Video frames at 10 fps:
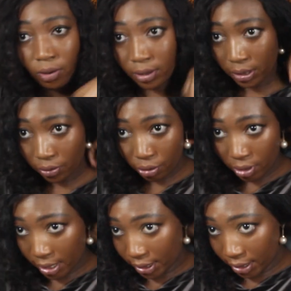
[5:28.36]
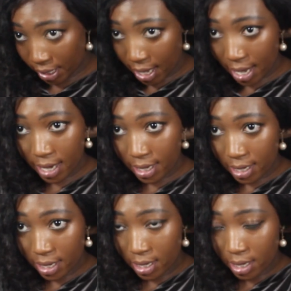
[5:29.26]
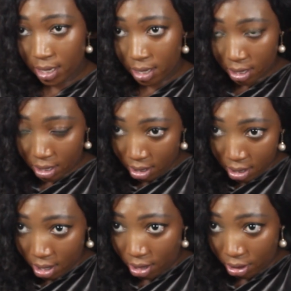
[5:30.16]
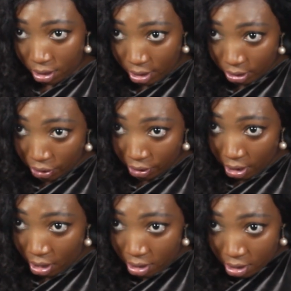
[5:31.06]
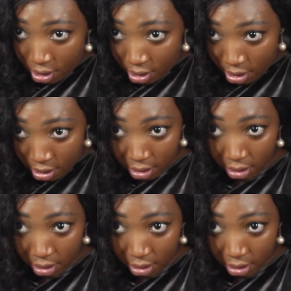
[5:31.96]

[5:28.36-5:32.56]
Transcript: until you get to the end, and you're gonna tuck it under,